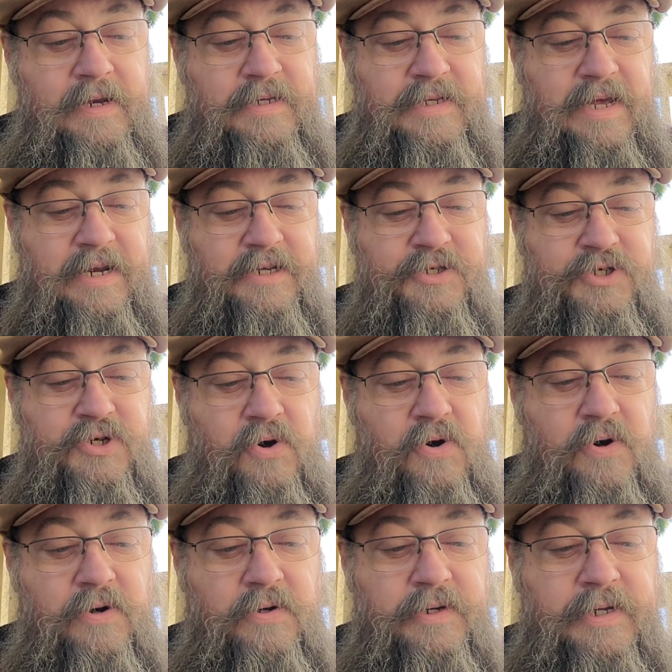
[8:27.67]
He's got a
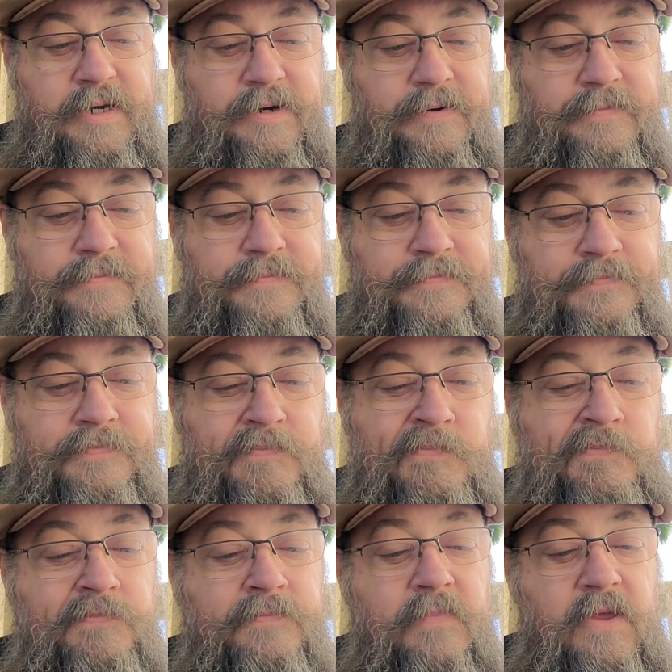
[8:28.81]
chart on here.
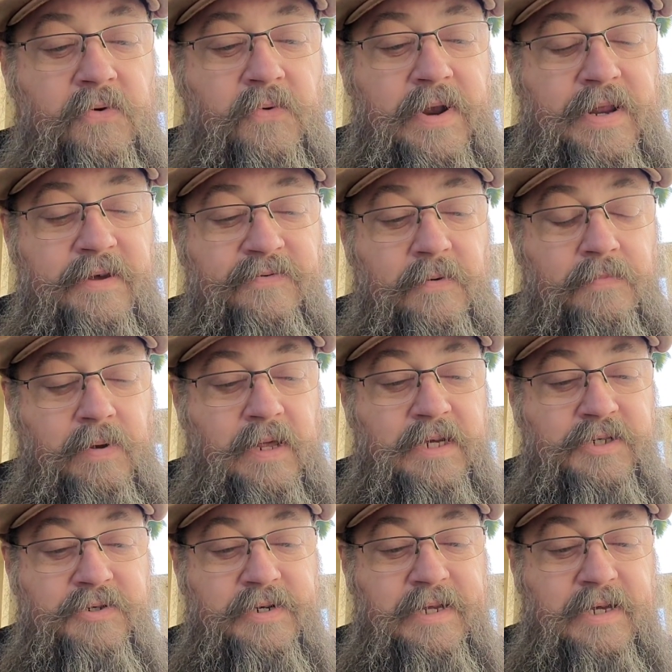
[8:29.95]
Reading for
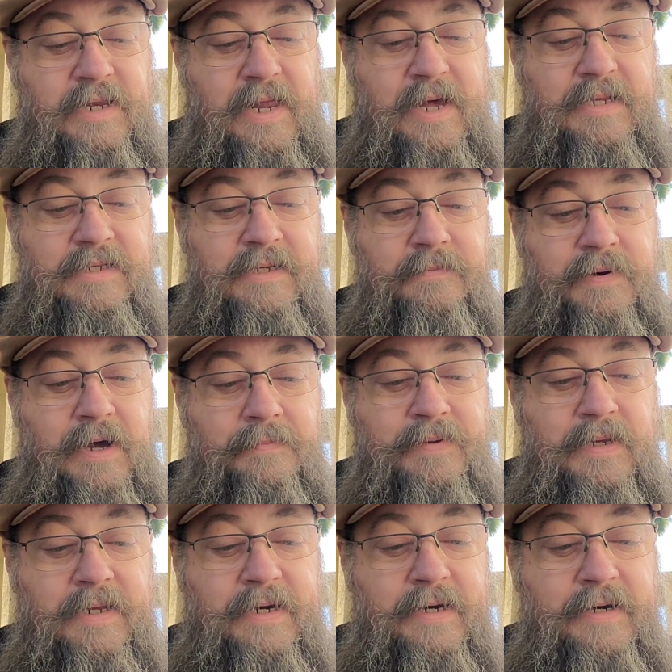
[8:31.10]
pleasure declines in
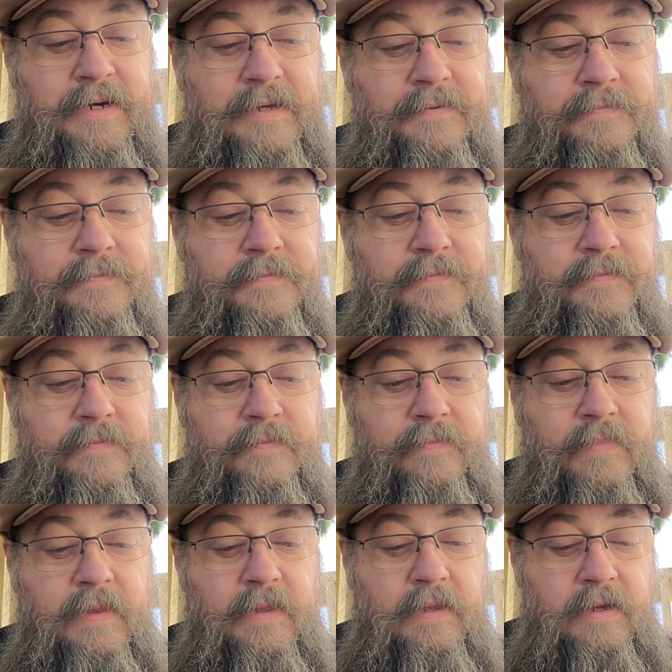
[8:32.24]
popularity.
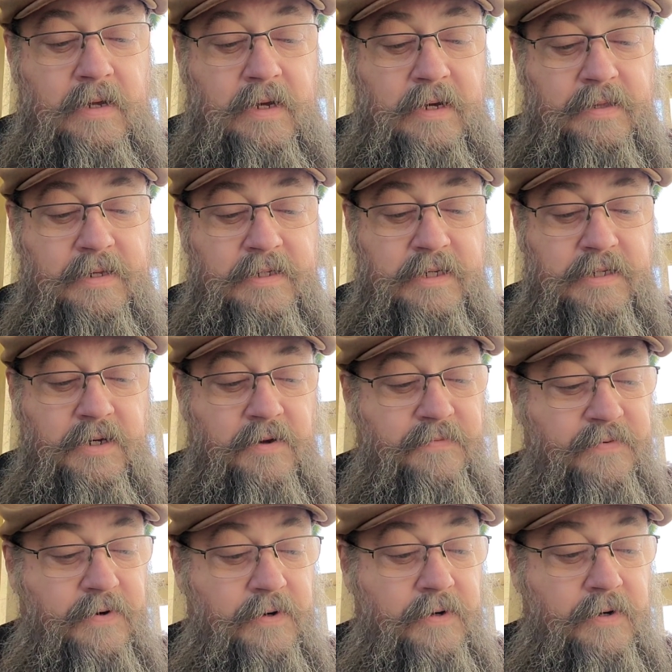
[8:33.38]
This is
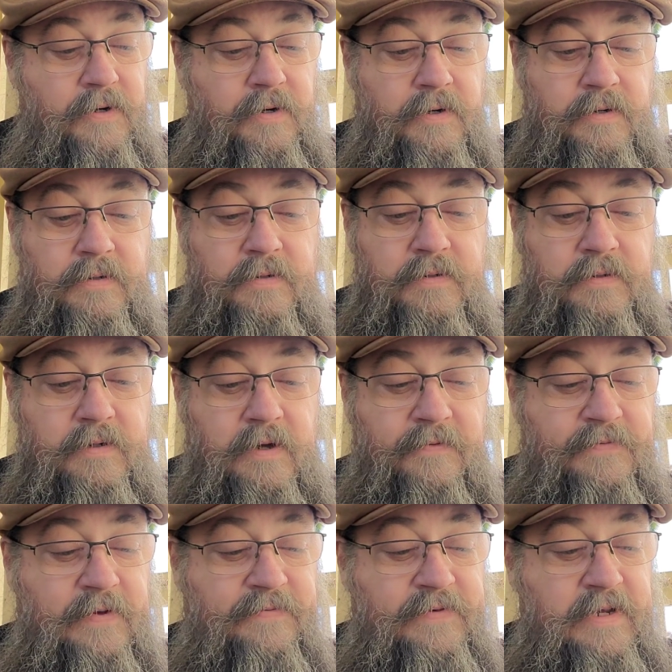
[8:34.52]
over a
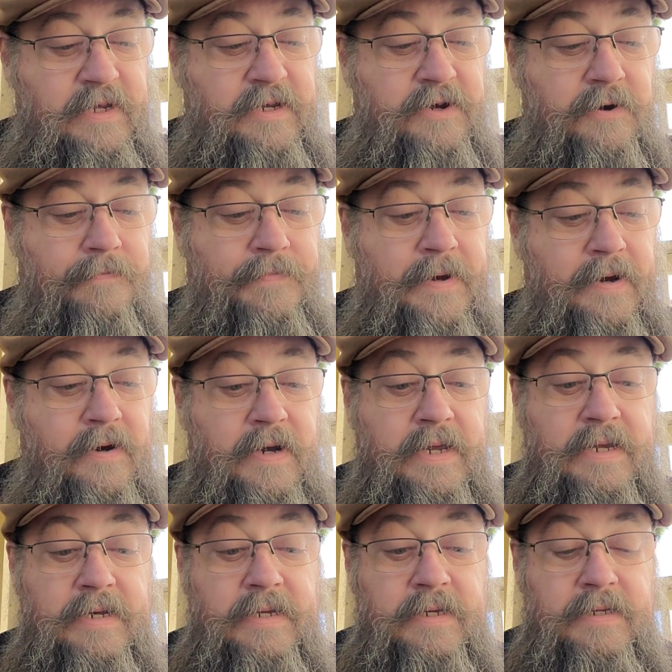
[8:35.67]
15-year
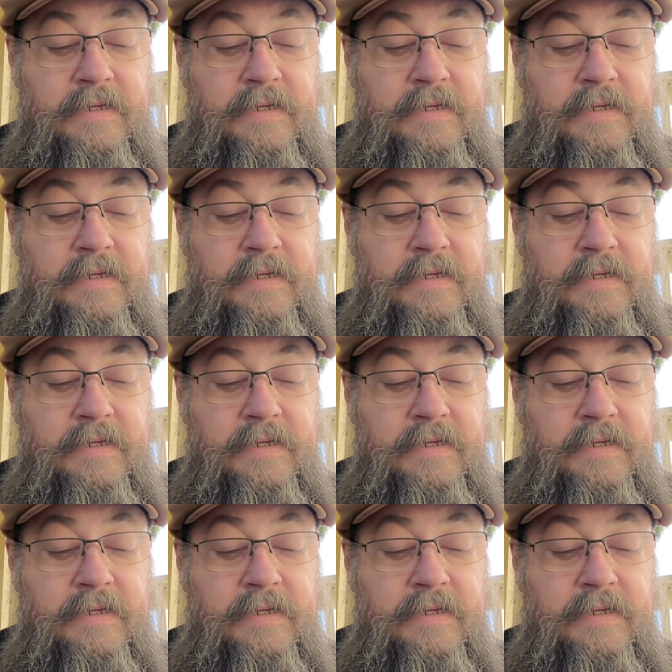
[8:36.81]
period.